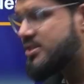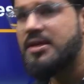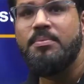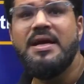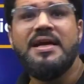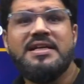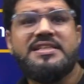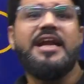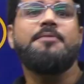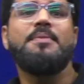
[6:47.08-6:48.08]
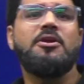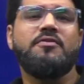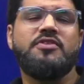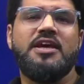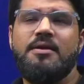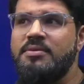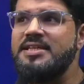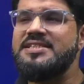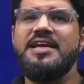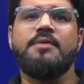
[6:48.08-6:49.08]
some statement of theorem.
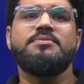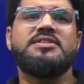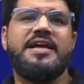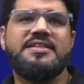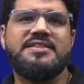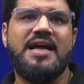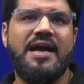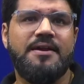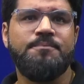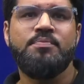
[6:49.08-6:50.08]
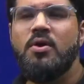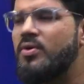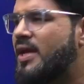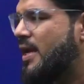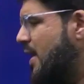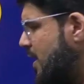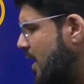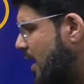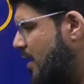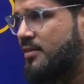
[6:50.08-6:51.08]
This theorem states that, okay.
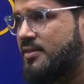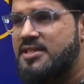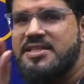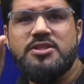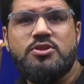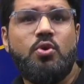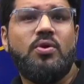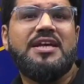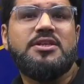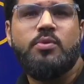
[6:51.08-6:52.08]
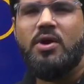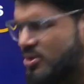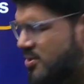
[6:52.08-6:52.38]
Yeah. This is known as what? So